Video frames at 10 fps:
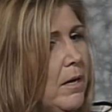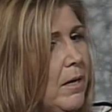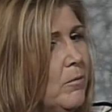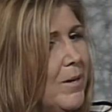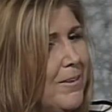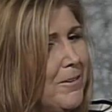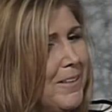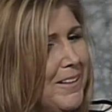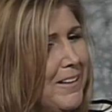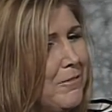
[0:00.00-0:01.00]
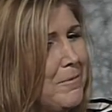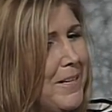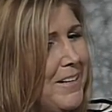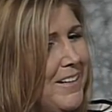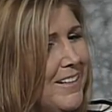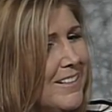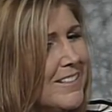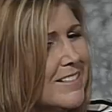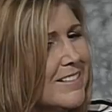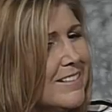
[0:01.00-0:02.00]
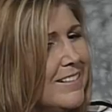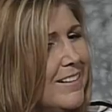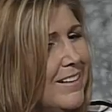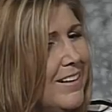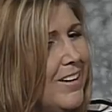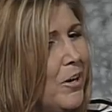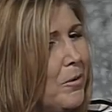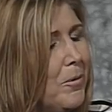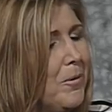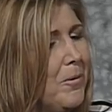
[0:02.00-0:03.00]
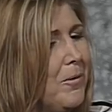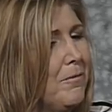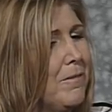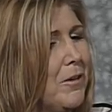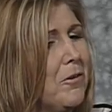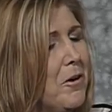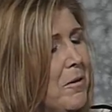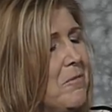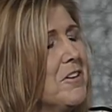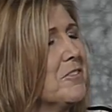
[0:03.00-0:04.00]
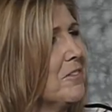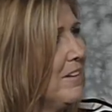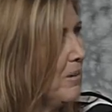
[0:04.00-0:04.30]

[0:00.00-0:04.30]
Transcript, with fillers: And what I really love about it is, our fellow comrades are